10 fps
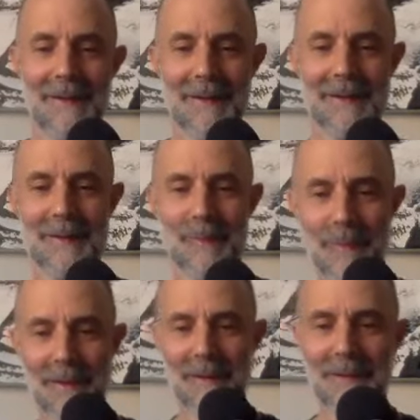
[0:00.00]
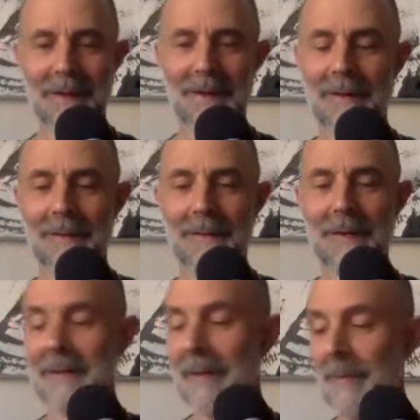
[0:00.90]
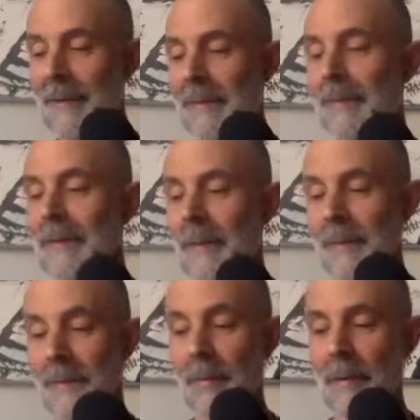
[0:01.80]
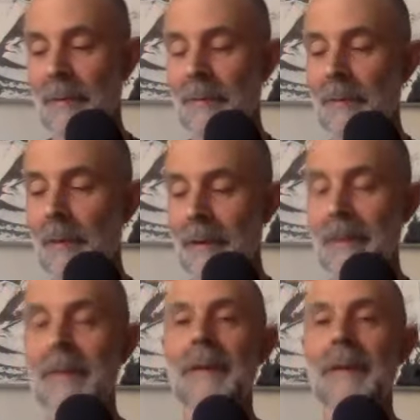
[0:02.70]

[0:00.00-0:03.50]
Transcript: I think probably, I can't really tell, but a good number of you probably were on it.